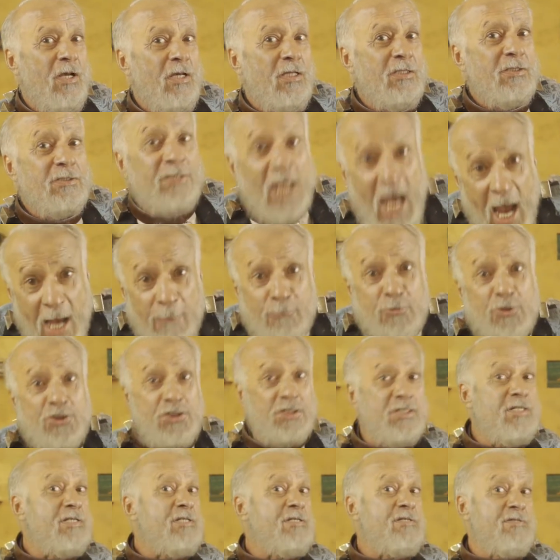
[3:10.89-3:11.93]
Type
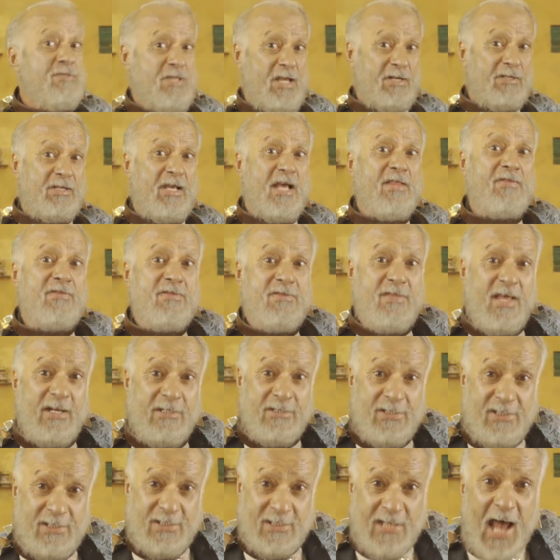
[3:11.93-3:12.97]
G, they get their
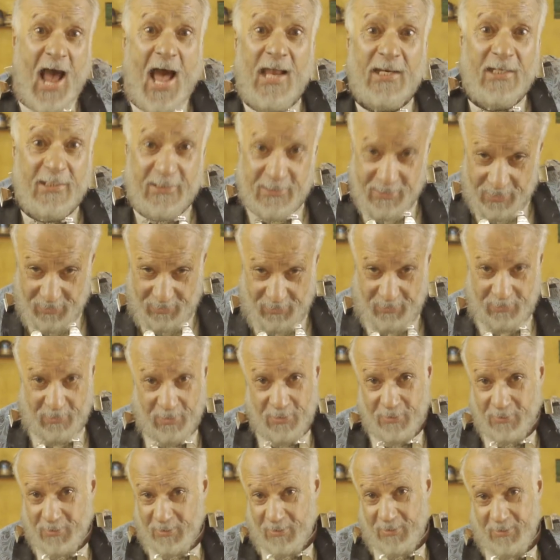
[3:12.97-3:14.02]
salaries
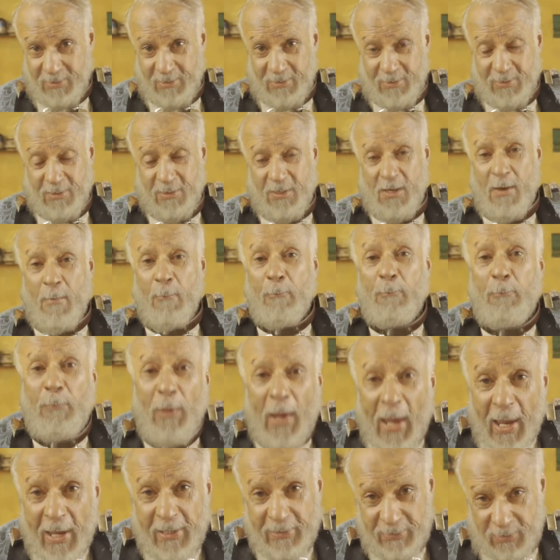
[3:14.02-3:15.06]

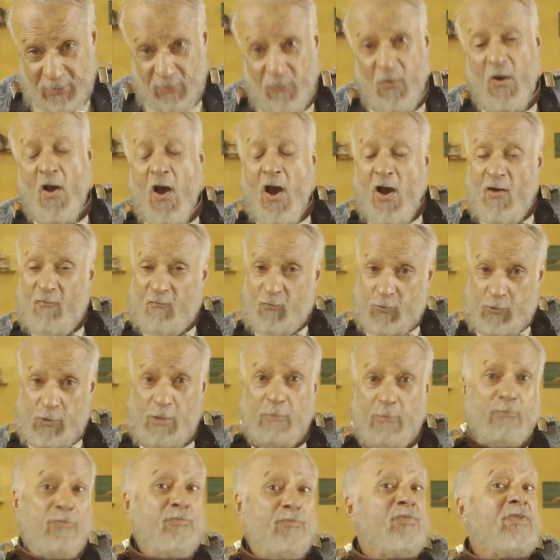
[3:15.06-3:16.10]
paid
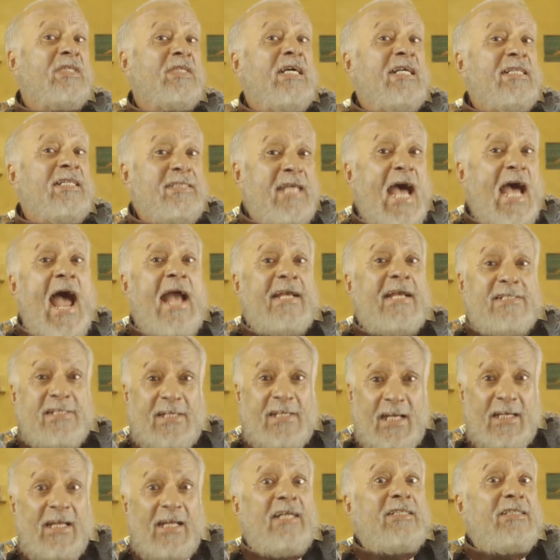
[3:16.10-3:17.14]
from tax
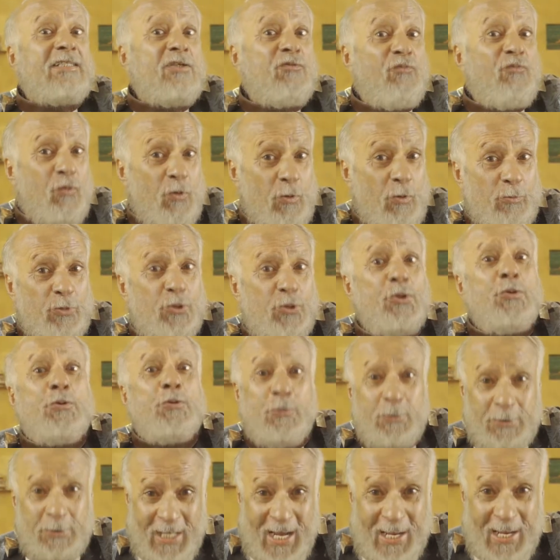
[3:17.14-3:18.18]
collected from
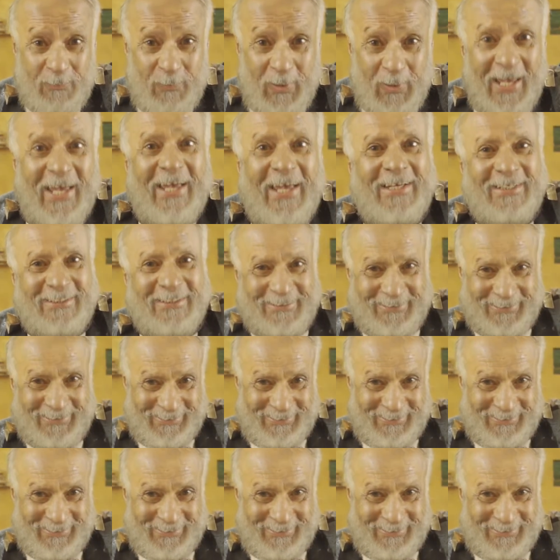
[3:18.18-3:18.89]
you, type A.